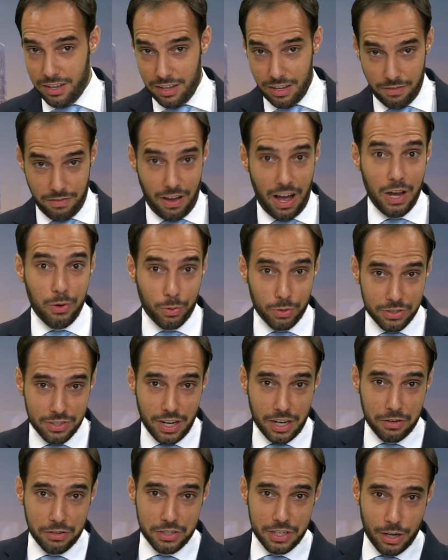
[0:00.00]
If I were
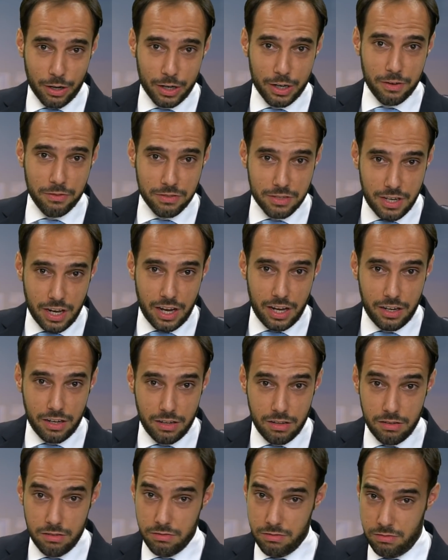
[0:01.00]
Secretary of State,
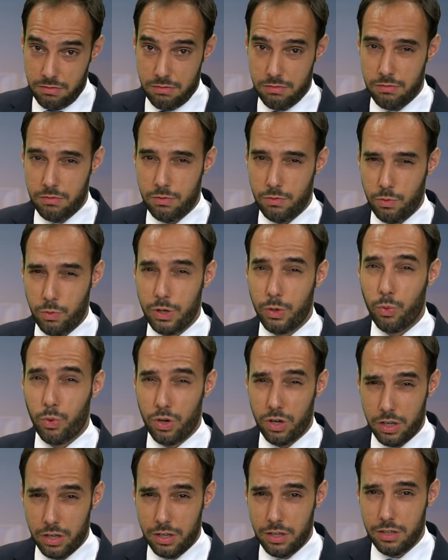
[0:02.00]
we
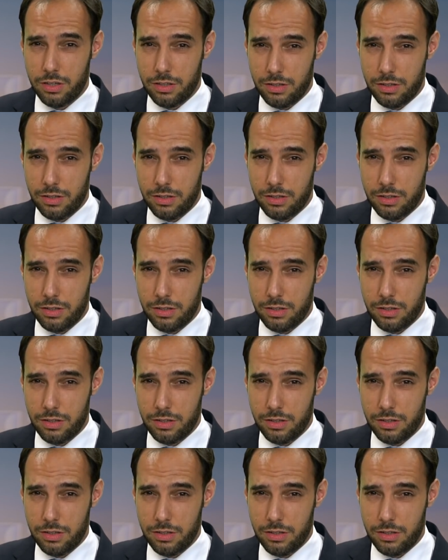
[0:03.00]
would.